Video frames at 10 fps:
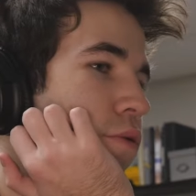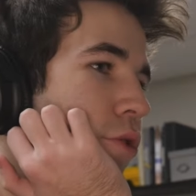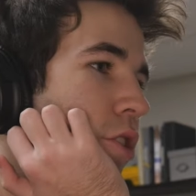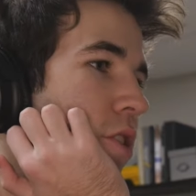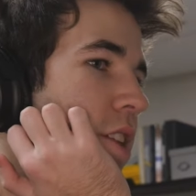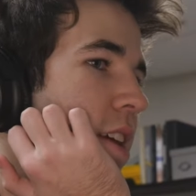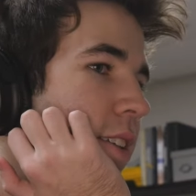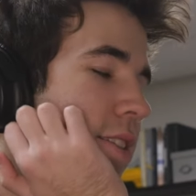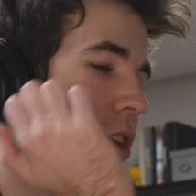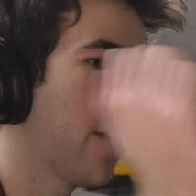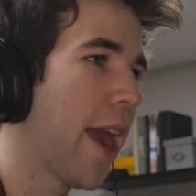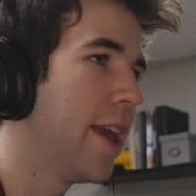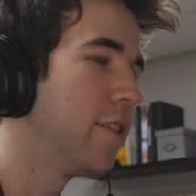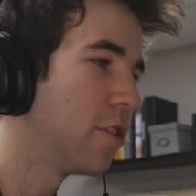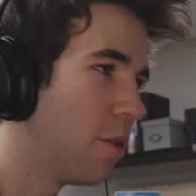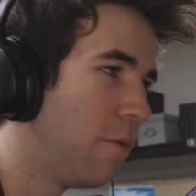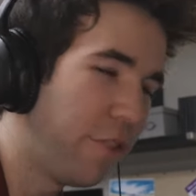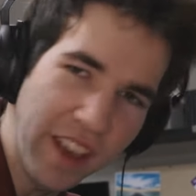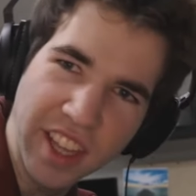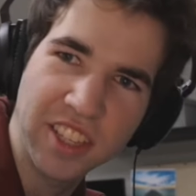Goodness. Okay, so I'm
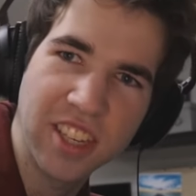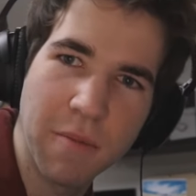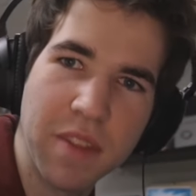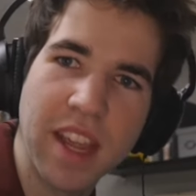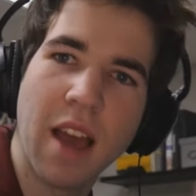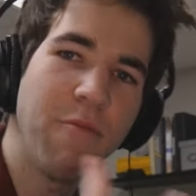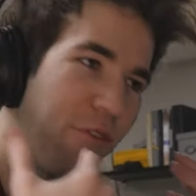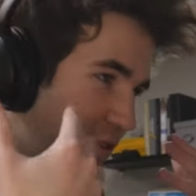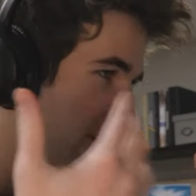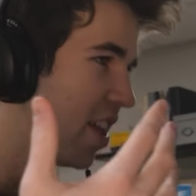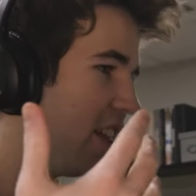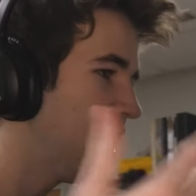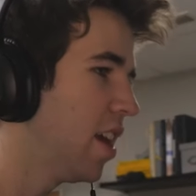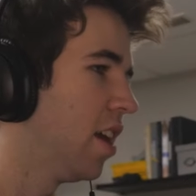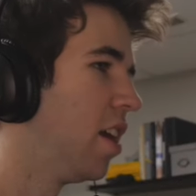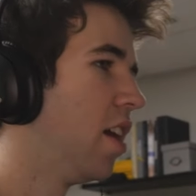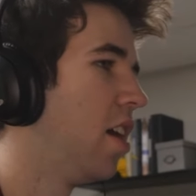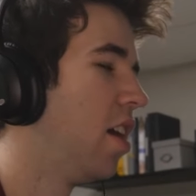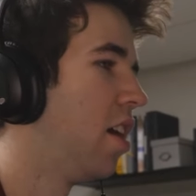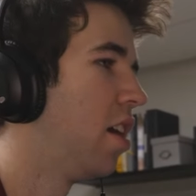feeling something. I'm feeling
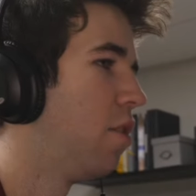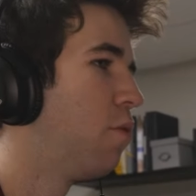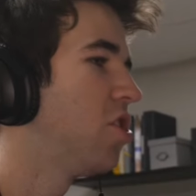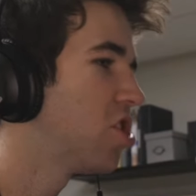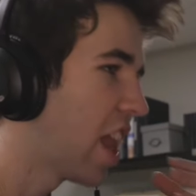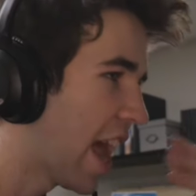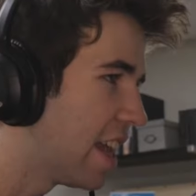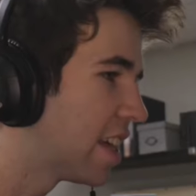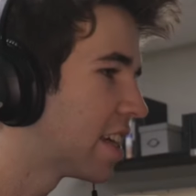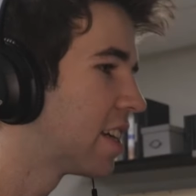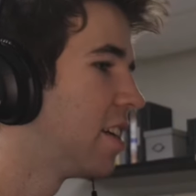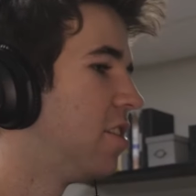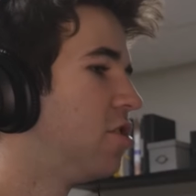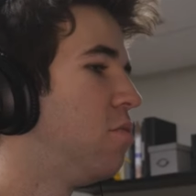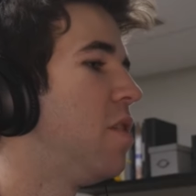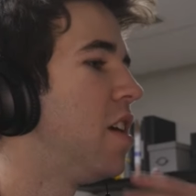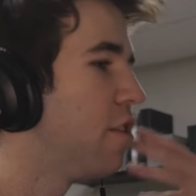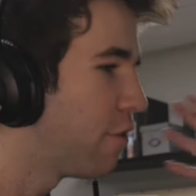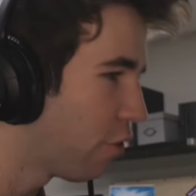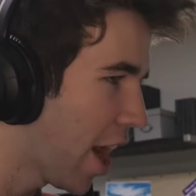what it's like to
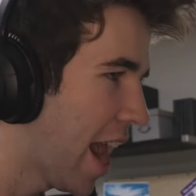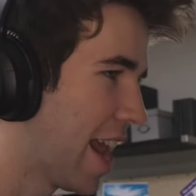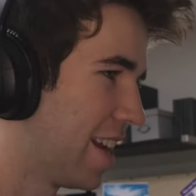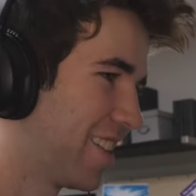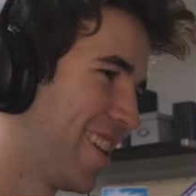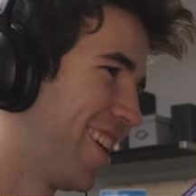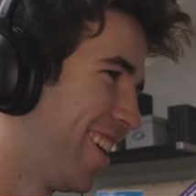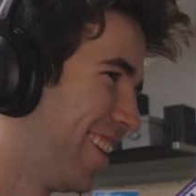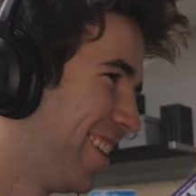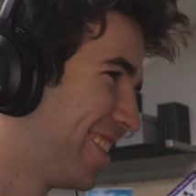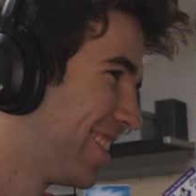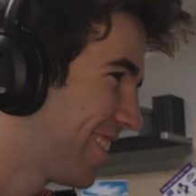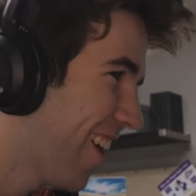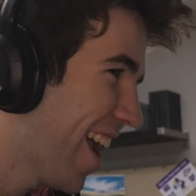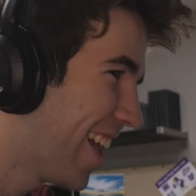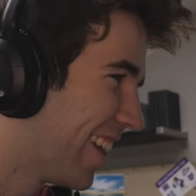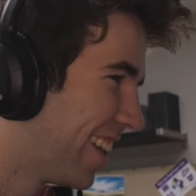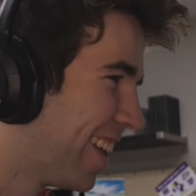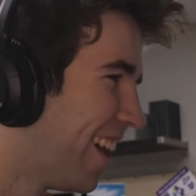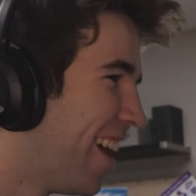be afraid. This is great.
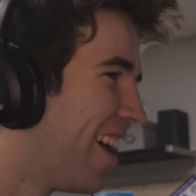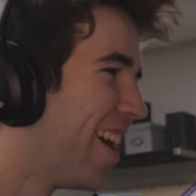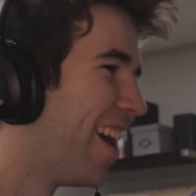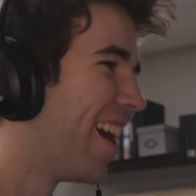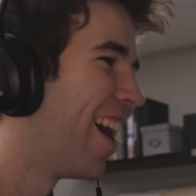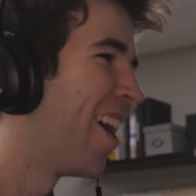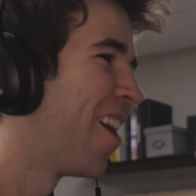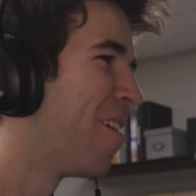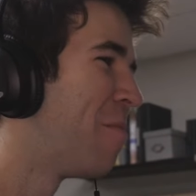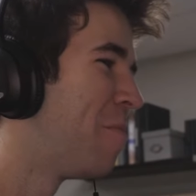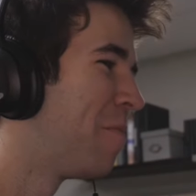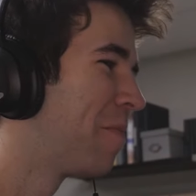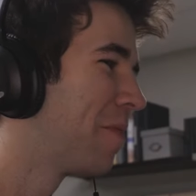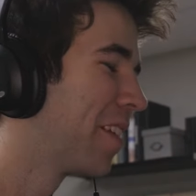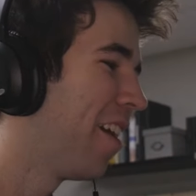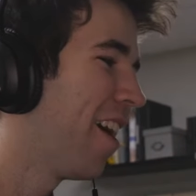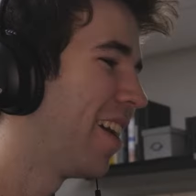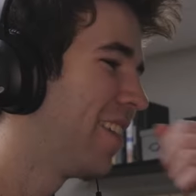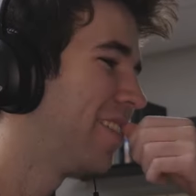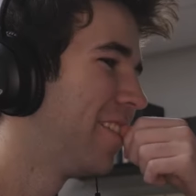All
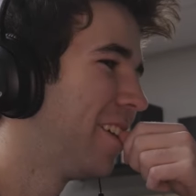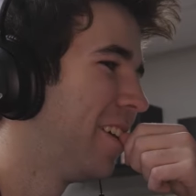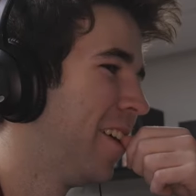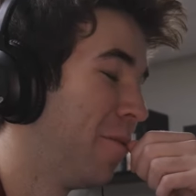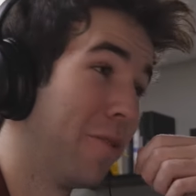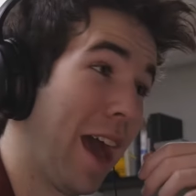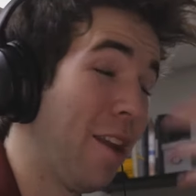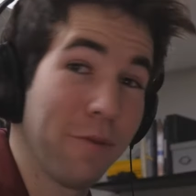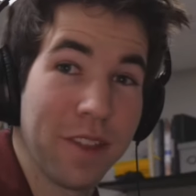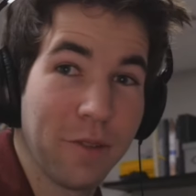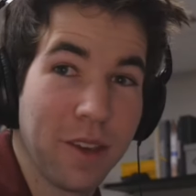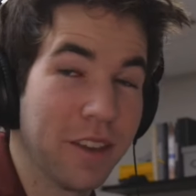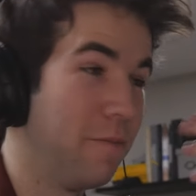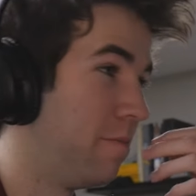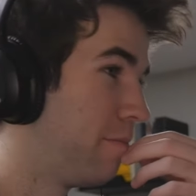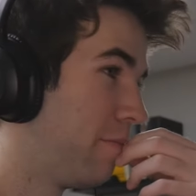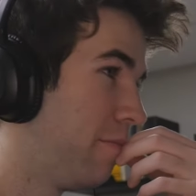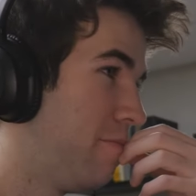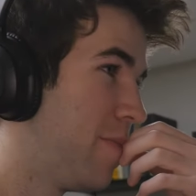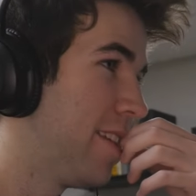right. Well, I don't think we can
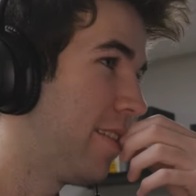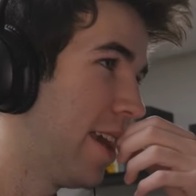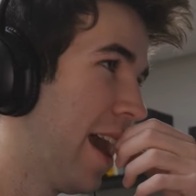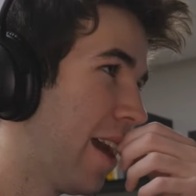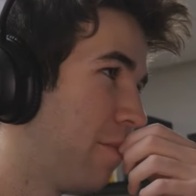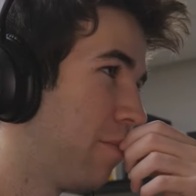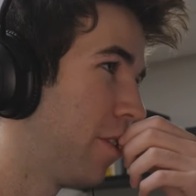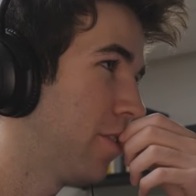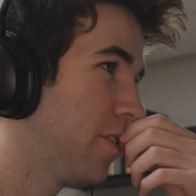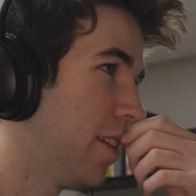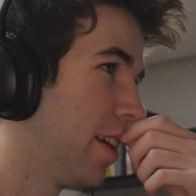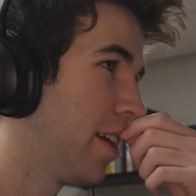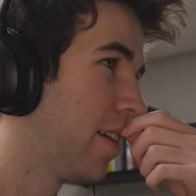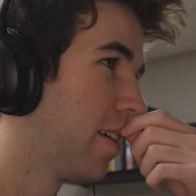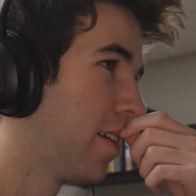beat that, personally.